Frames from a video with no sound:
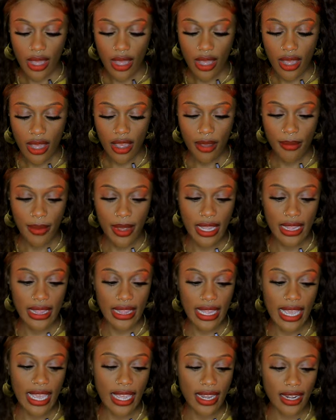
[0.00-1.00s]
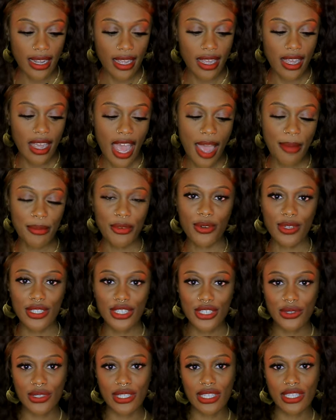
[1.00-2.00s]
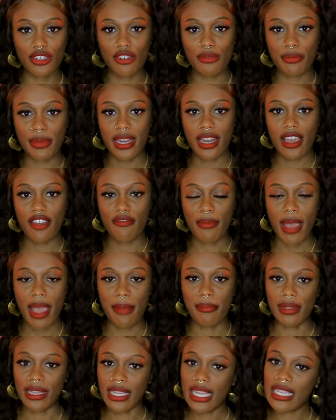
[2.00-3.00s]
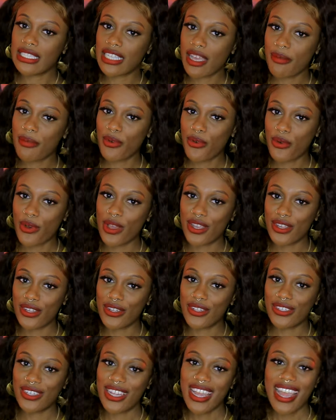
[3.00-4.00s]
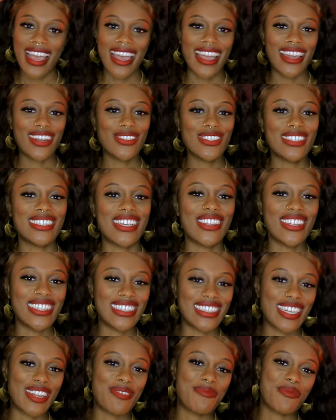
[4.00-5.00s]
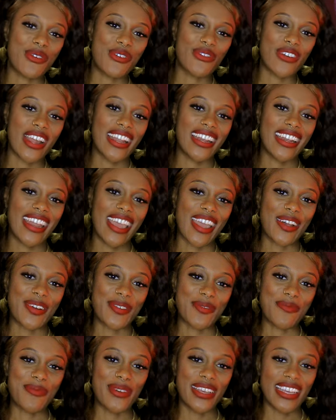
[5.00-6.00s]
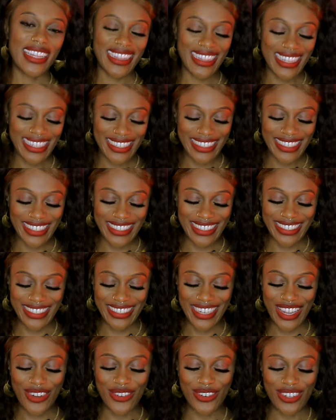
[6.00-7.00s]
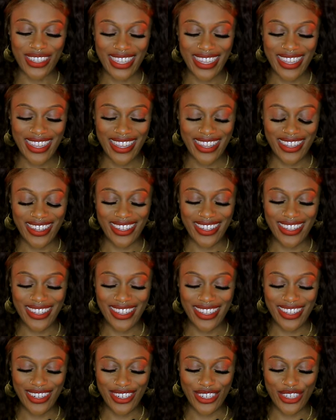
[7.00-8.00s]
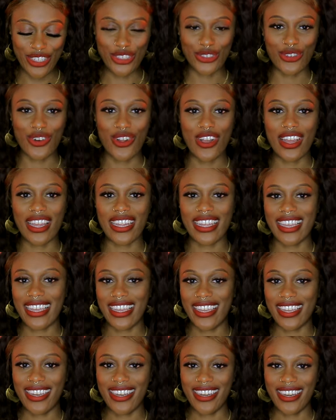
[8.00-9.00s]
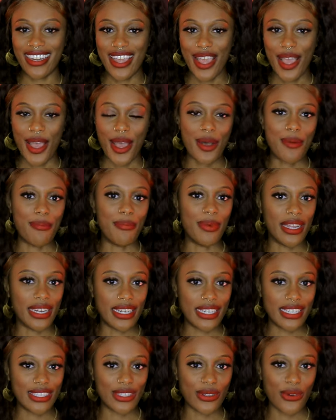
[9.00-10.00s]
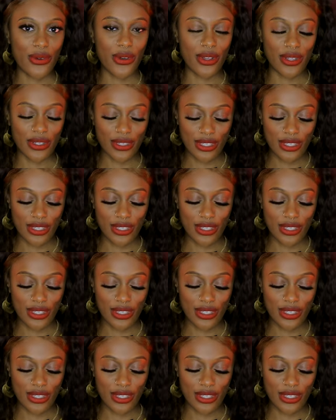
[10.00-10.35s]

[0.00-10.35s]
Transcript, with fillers: Um, and then I'm going to use a little bit of my Bless Up oil. I don't sell this anymore right now, but this is generally a good drawing in abundance oil.